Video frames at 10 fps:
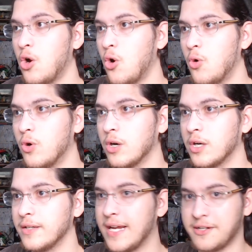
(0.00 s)

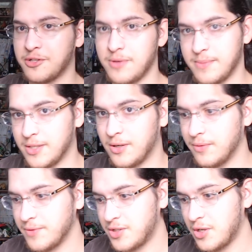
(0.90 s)
or not stream at
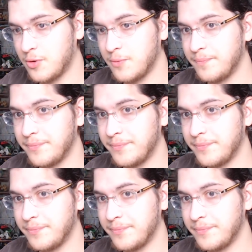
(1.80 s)
all. So